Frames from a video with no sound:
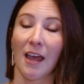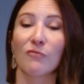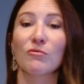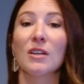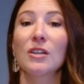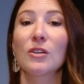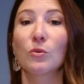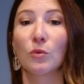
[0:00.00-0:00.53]
and
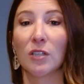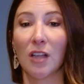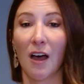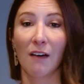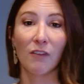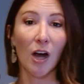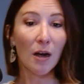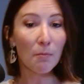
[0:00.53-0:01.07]
renewal
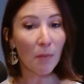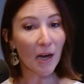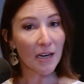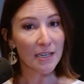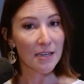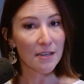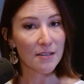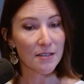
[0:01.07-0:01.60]
of our
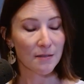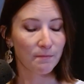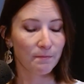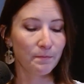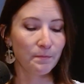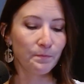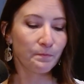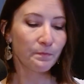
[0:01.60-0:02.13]
bodies.
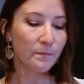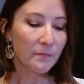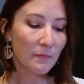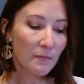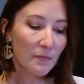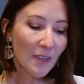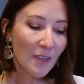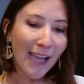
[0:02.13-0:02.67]

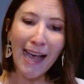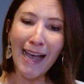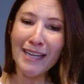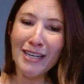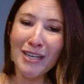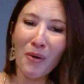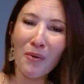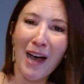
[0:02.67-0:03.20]

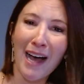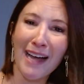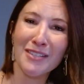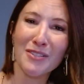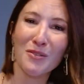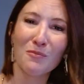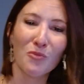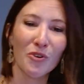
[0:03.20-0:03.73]
I know I
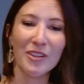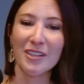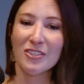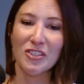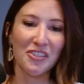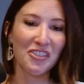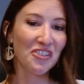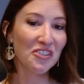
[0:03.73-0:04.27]
do more than
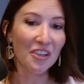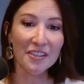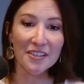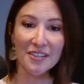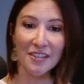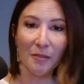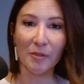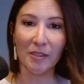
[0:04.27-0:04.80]
just
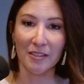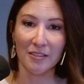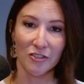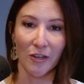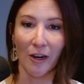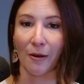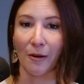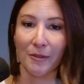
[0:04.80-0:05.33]
suds up in the
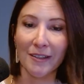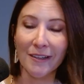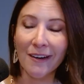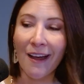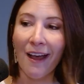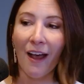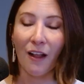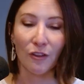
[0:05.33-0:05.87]
shower.
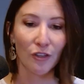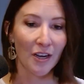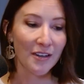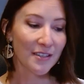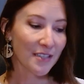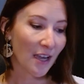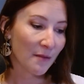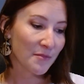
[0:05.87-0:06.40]
A lot
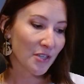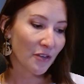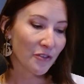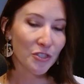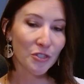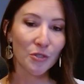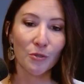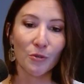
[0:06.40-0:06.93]
of times I'll
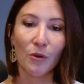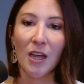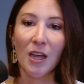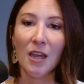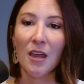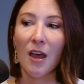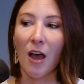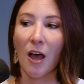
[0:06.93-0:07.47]
do
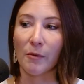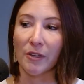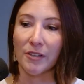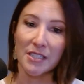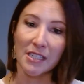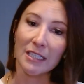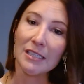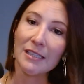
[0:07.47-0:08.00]
almost
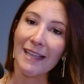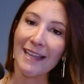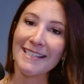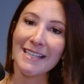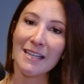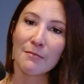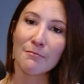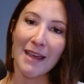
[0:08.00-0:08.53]
a
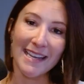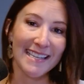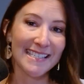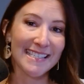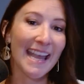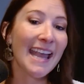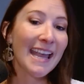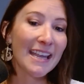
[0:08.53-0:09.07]
cleansing
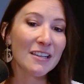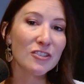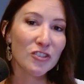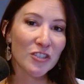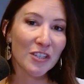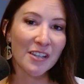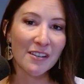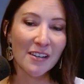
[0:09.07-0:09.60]

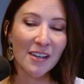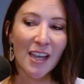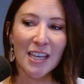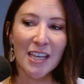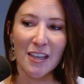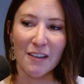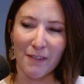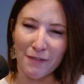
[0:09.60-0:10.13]
meditation
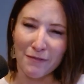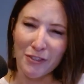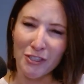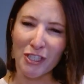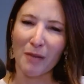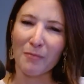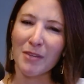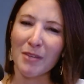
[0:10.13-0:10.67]
if I feel
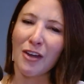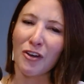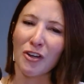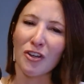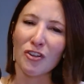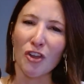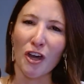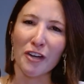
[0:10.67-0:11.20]
like I'm carrying
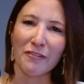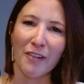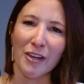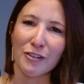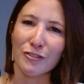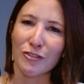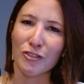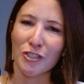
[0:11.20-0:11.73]
a lot of
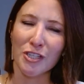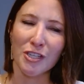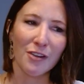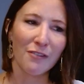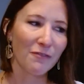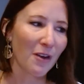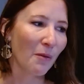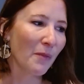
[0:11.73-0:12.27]
energy
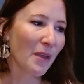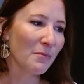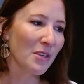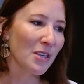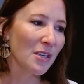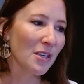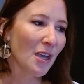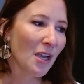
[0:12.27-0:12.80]
from
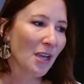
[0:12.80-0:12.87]
maybe